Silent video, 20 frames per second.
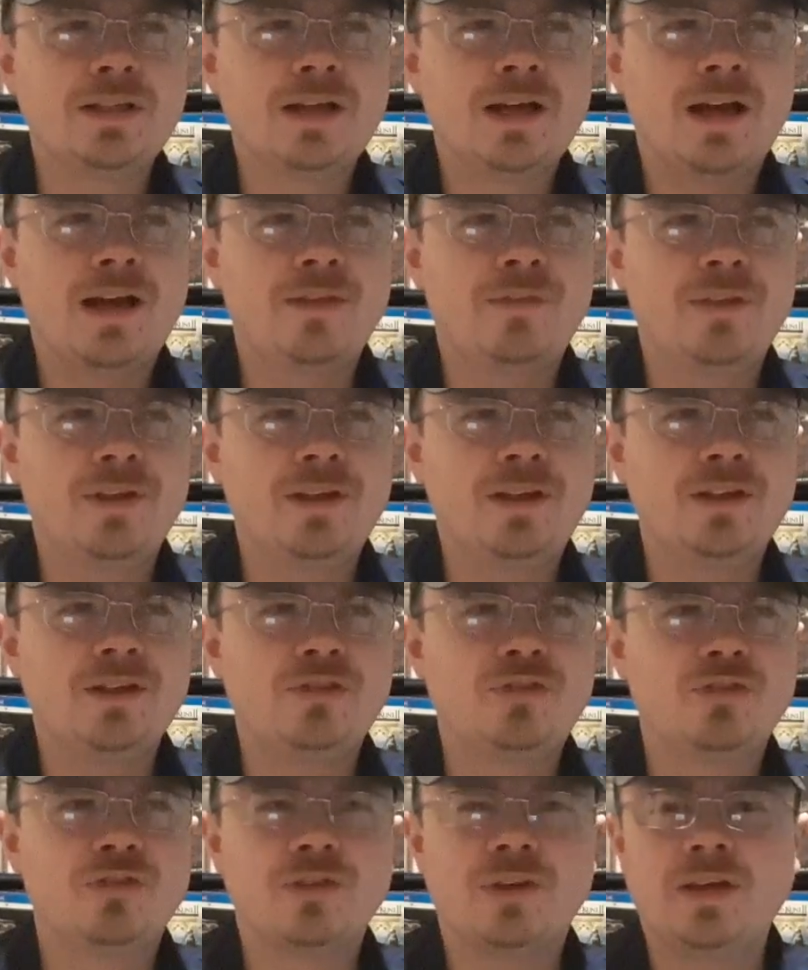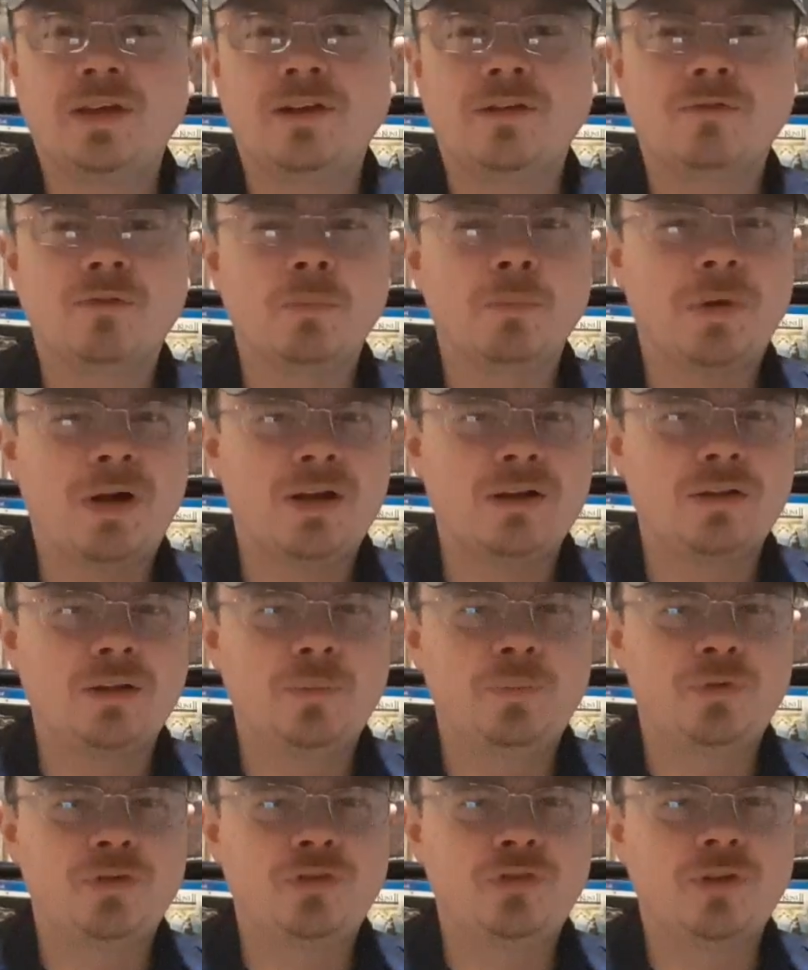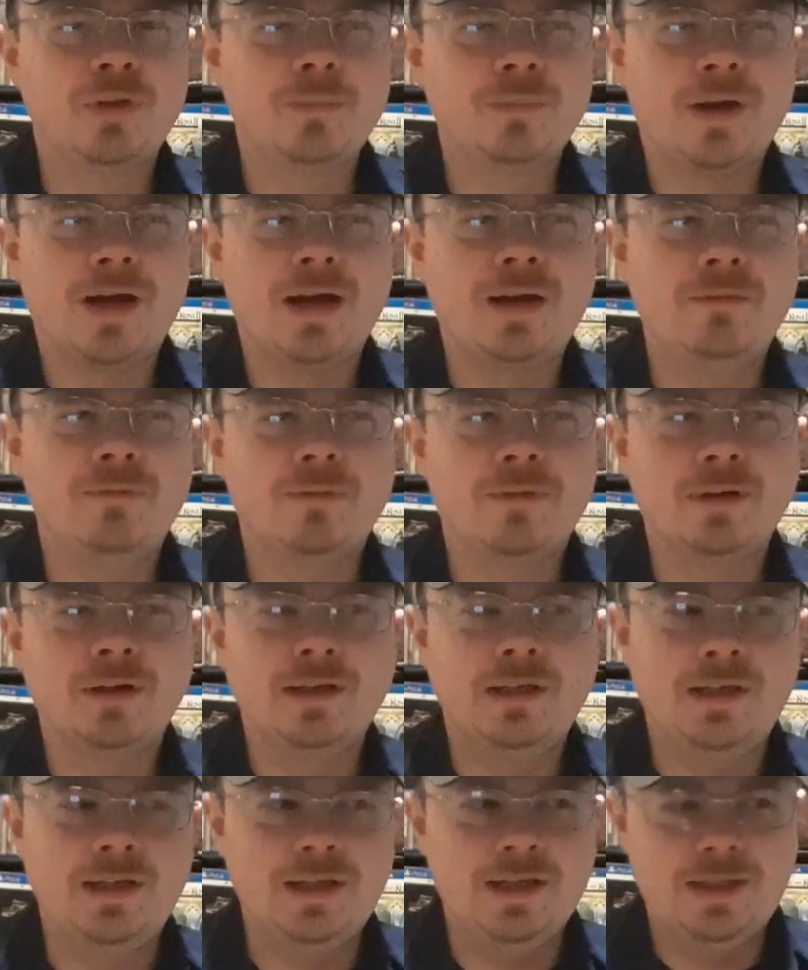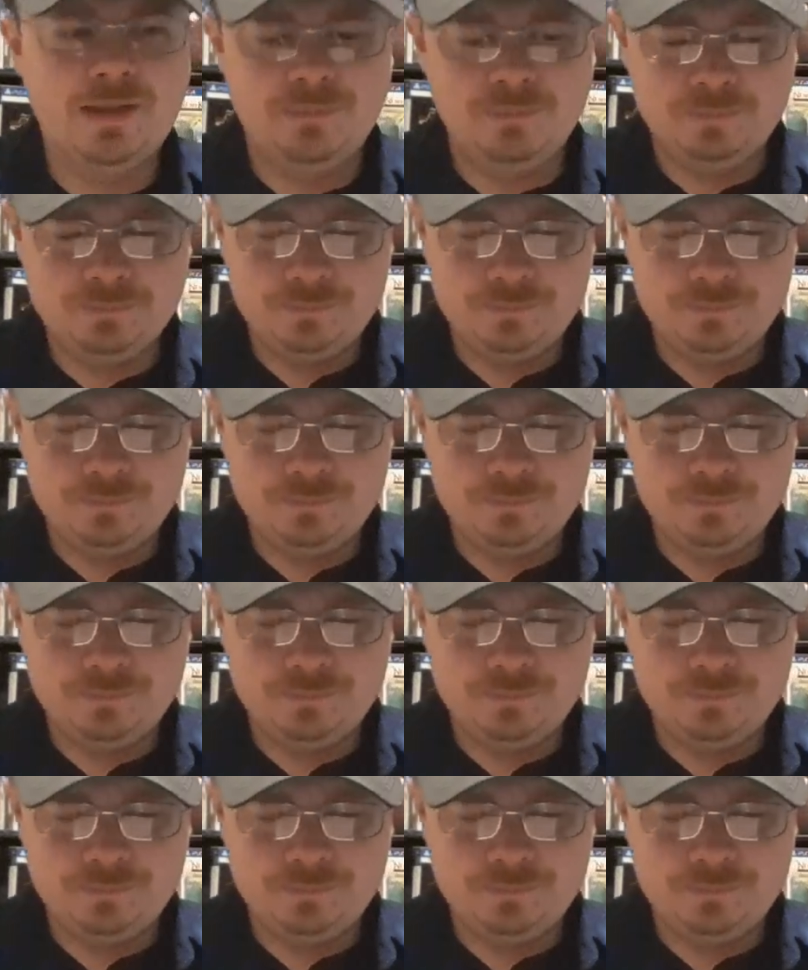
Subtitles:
I think it's like of Apocalypse or something. I forget.